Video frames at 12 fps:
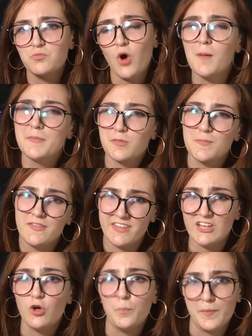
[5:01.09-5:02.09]
Promise me
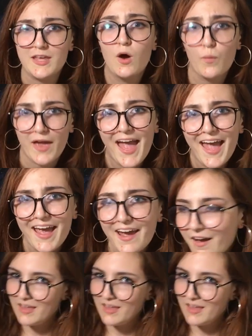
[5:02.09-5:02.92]
that you'll be okay.